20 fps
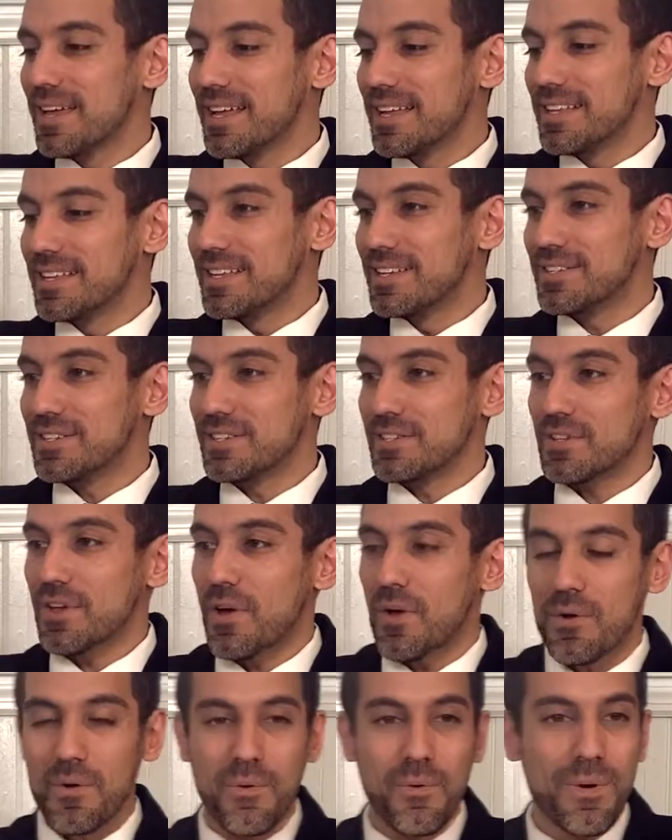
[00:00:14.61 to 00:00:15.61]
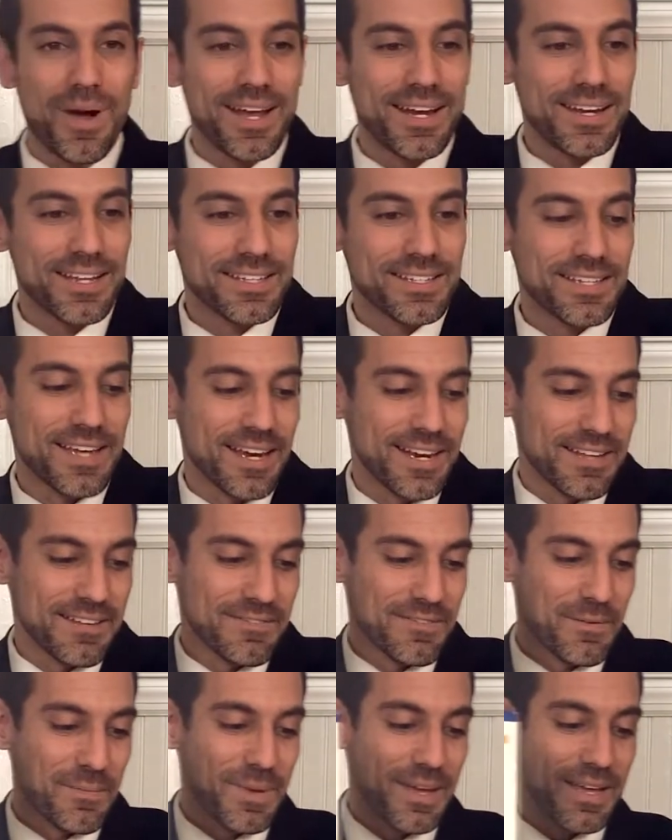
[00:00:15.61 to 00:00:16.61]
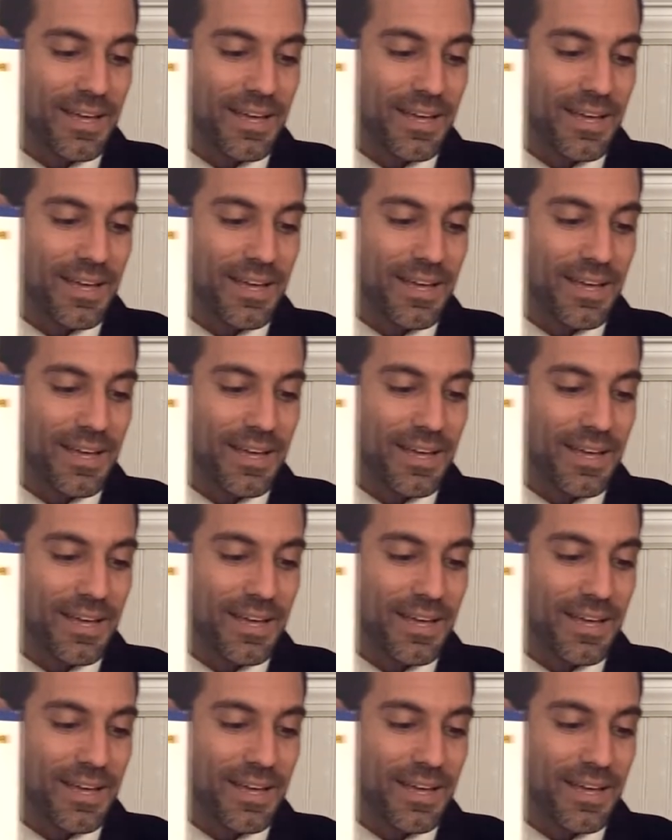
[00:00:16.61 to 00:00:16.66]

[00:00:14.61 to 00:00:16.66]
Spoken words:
This is quite exciting for me